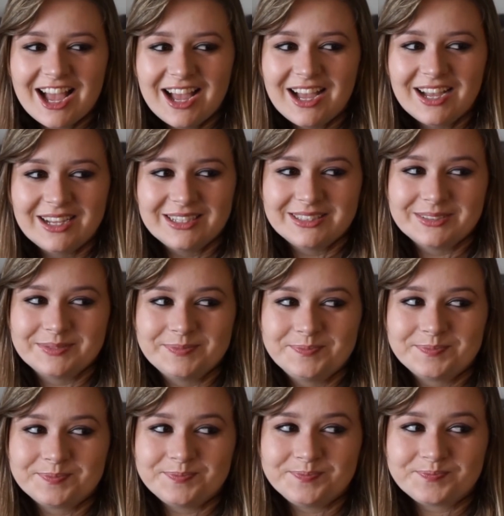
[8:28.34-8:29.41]

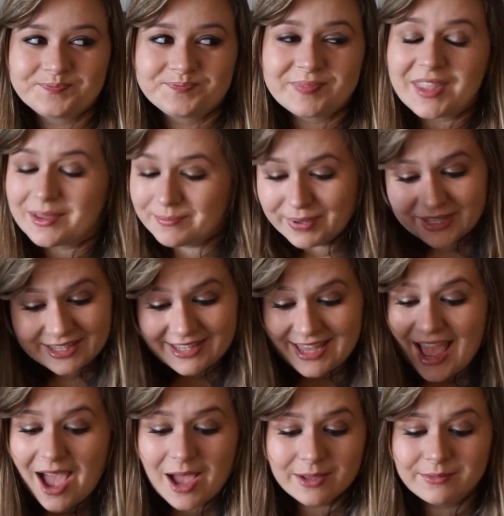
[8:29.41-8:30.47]
But
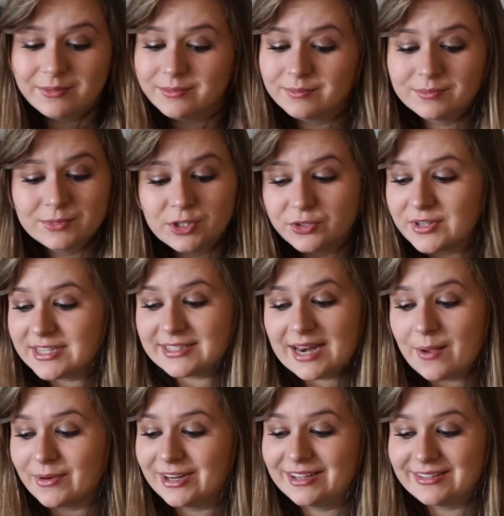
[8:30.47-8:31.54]
yeah, the reason I
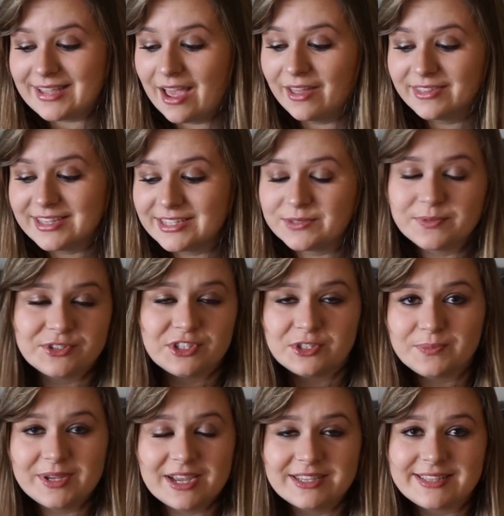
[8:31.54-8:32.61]
wanted to tell this was just
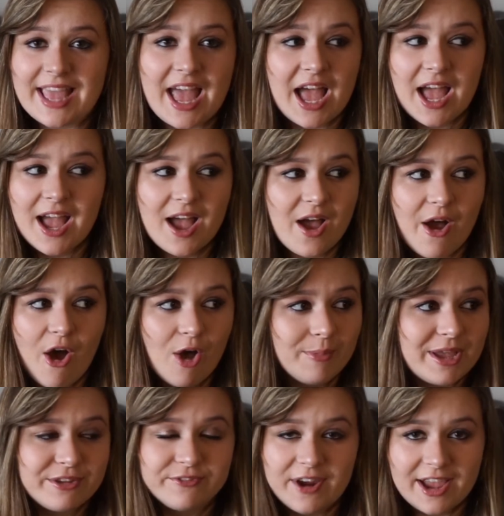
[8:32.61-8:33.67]
because all
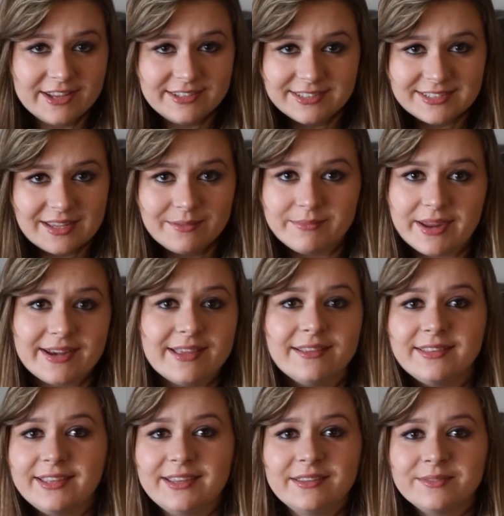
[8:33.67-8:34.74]
my friends
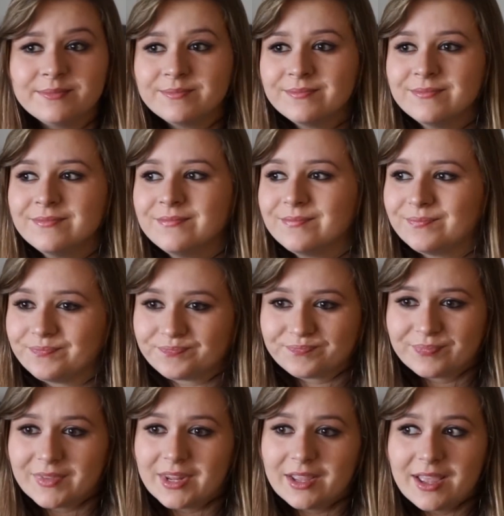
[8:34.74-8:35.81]
immediately
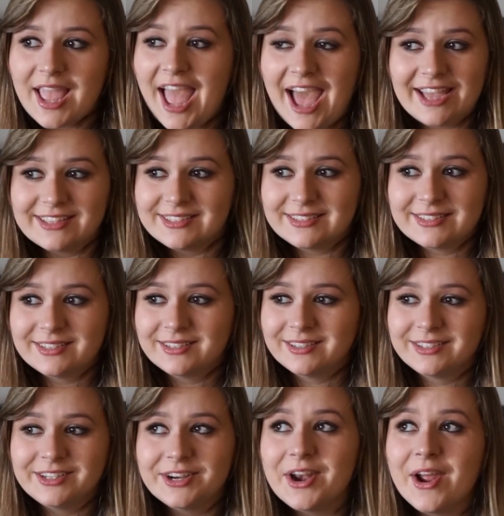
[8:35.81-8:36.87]
asked,
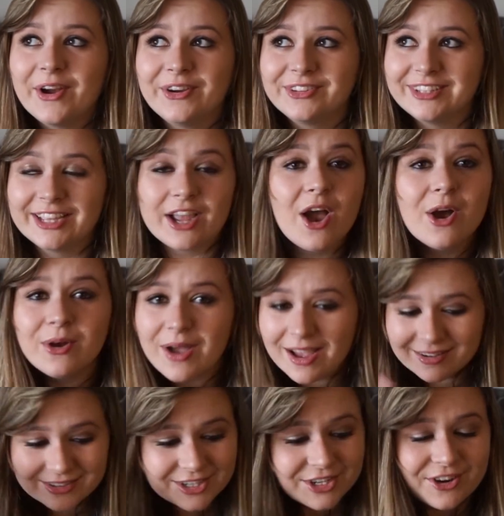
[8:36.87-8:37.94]
you know, like, oh,
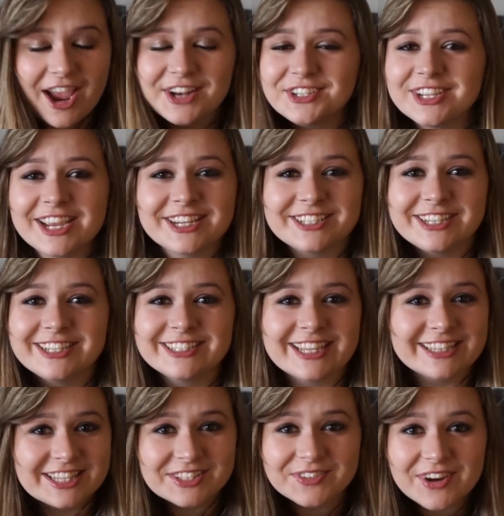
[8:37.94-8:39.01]
congratulations,
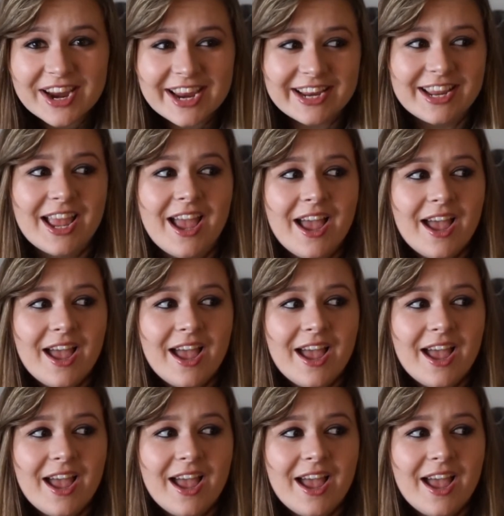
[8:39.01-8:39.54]
like, that's great.